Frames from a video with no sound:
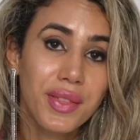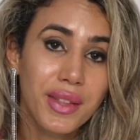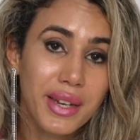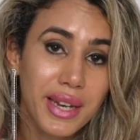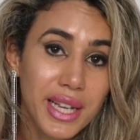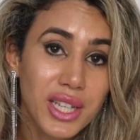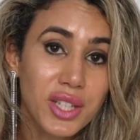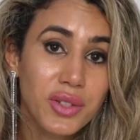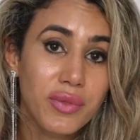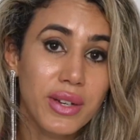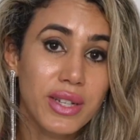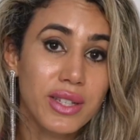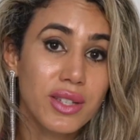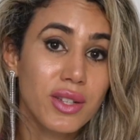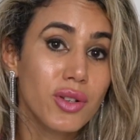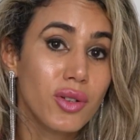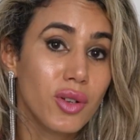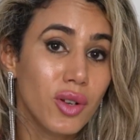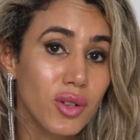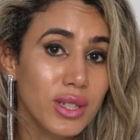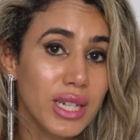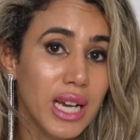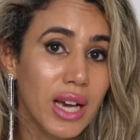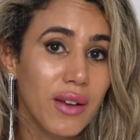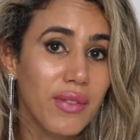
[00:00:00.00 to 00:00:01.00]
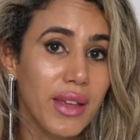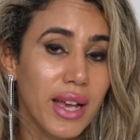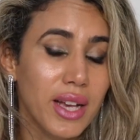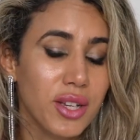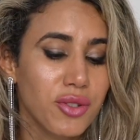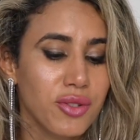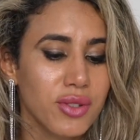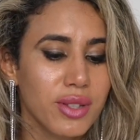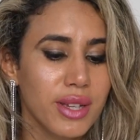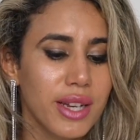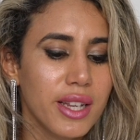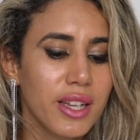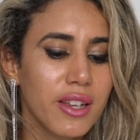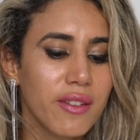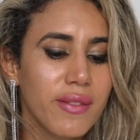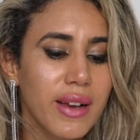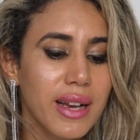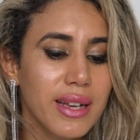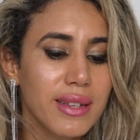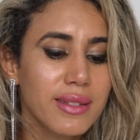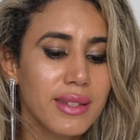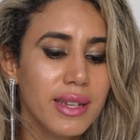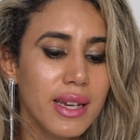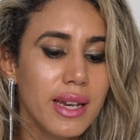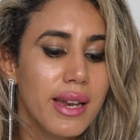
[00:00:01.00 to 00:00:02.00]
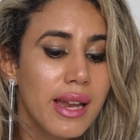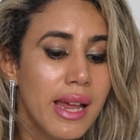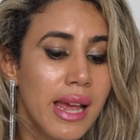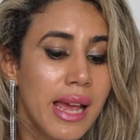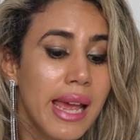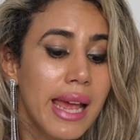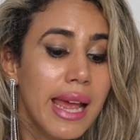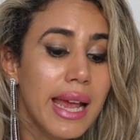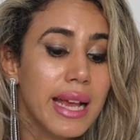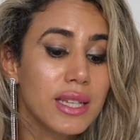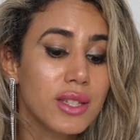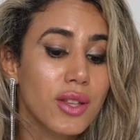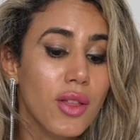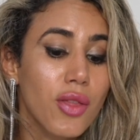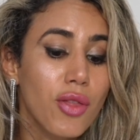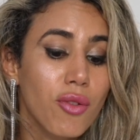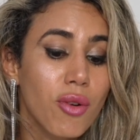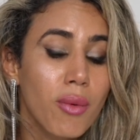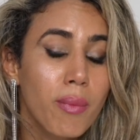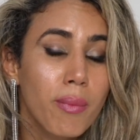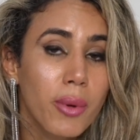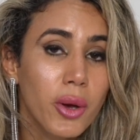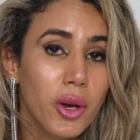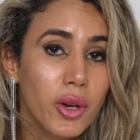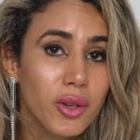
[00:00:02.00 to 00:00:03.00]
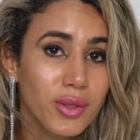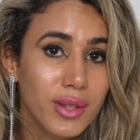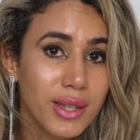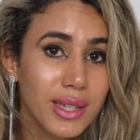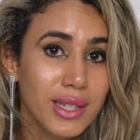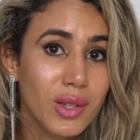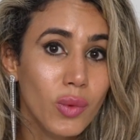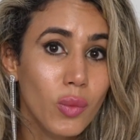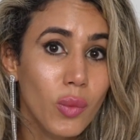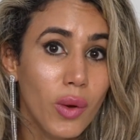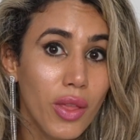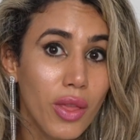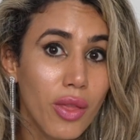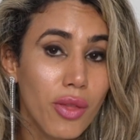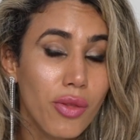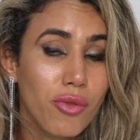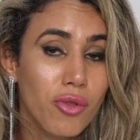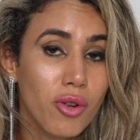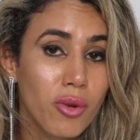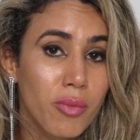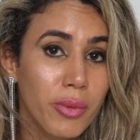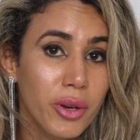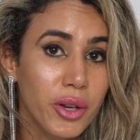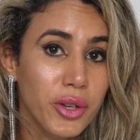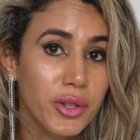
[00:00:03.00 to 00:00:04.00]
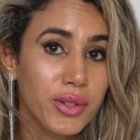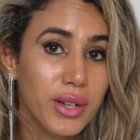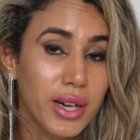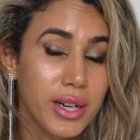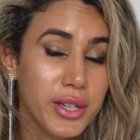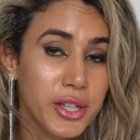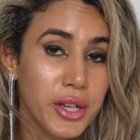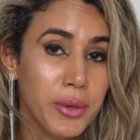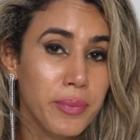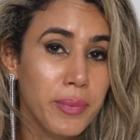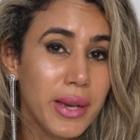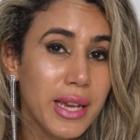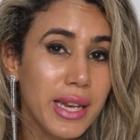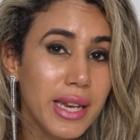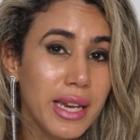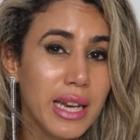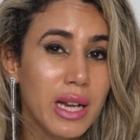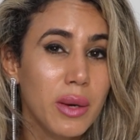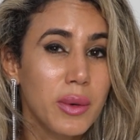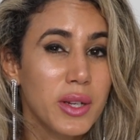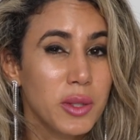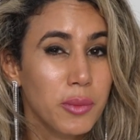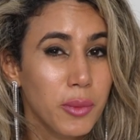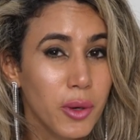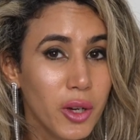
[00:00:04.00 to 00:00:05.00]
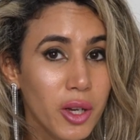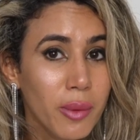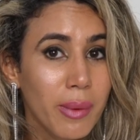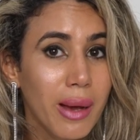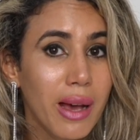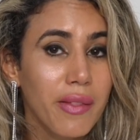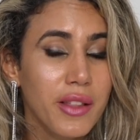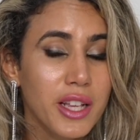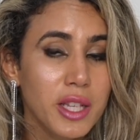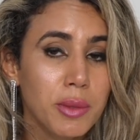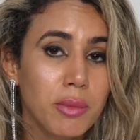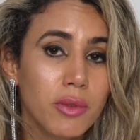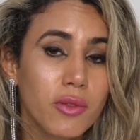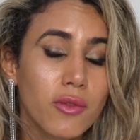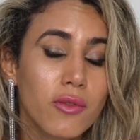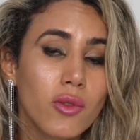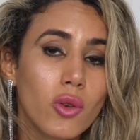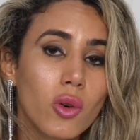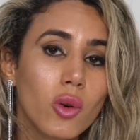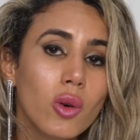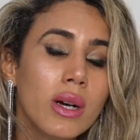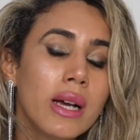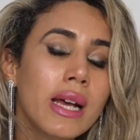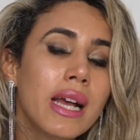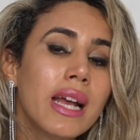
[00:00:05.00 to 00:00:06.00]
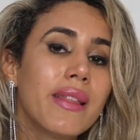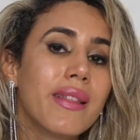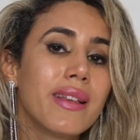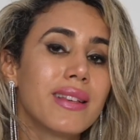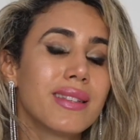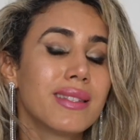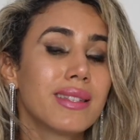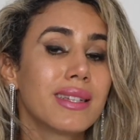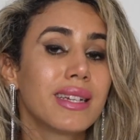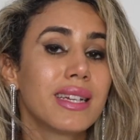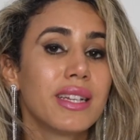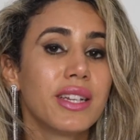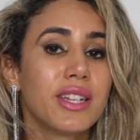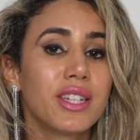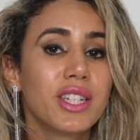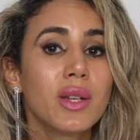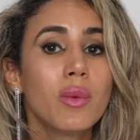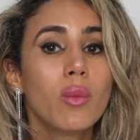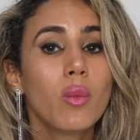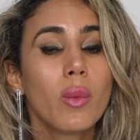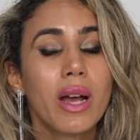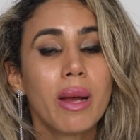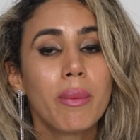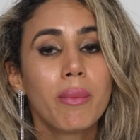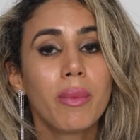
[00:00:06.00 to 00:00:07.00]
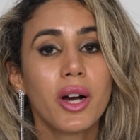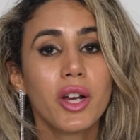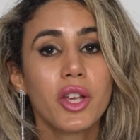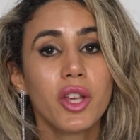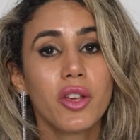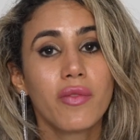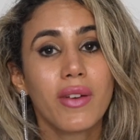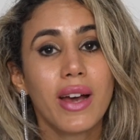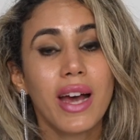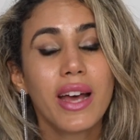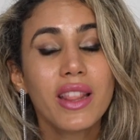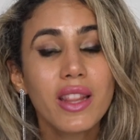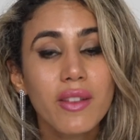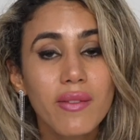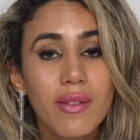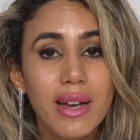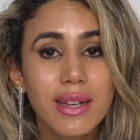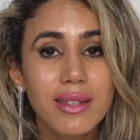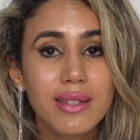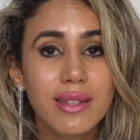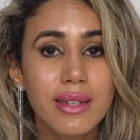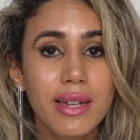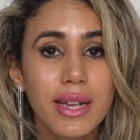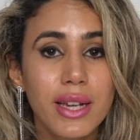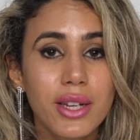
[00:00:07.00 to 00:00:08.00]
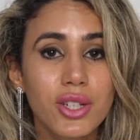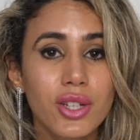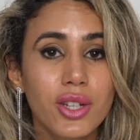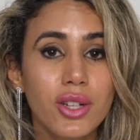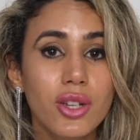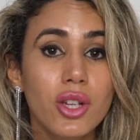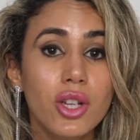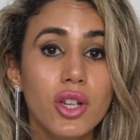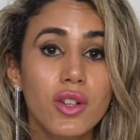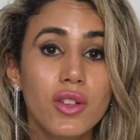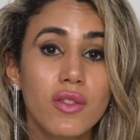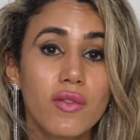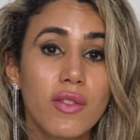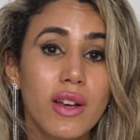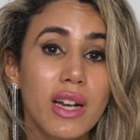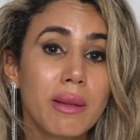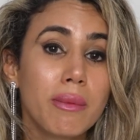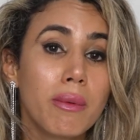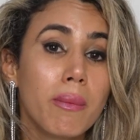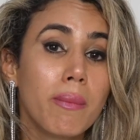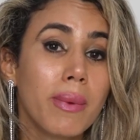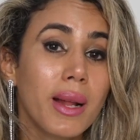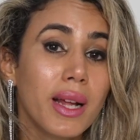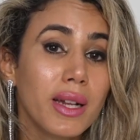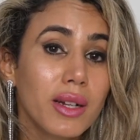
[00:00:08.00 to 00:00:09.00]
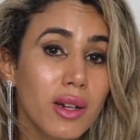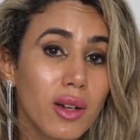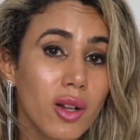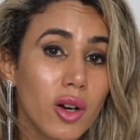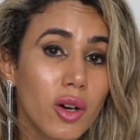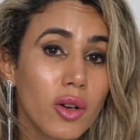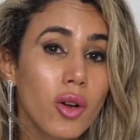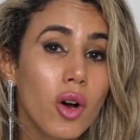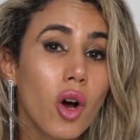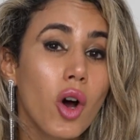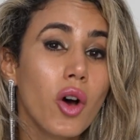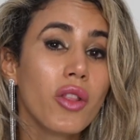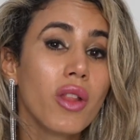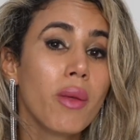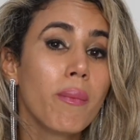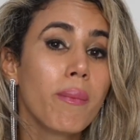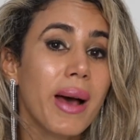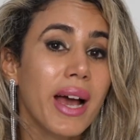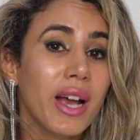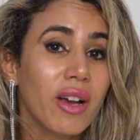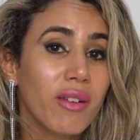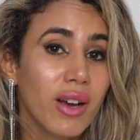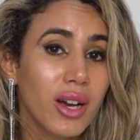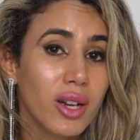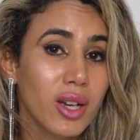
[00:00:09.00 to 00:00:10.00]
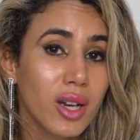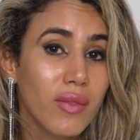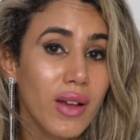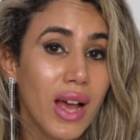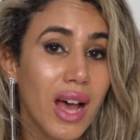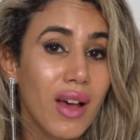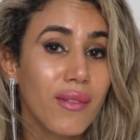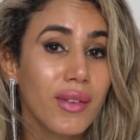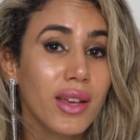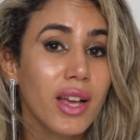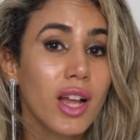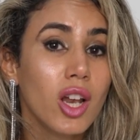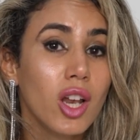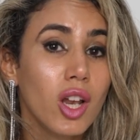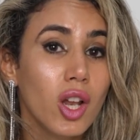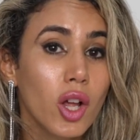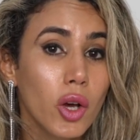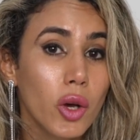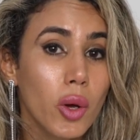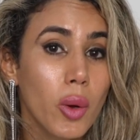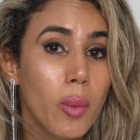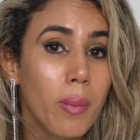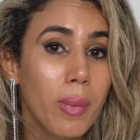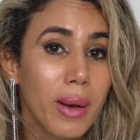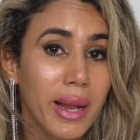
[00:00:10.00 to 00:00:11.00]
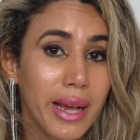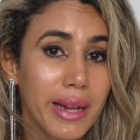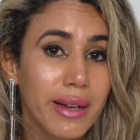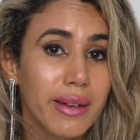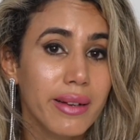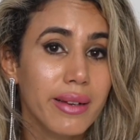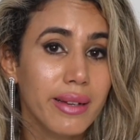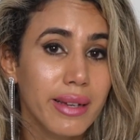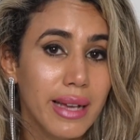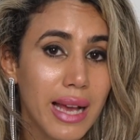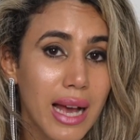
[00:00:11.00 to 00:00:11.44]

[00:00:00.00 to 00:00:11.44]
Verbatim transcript: The next reason not to have the AstraZeneca vaccine is thrombosis with thrombocytopenia. Now, we spoke about this before. This is a condition whereby you've had the vaccination, you develop a blood clot on the background of having a low platelet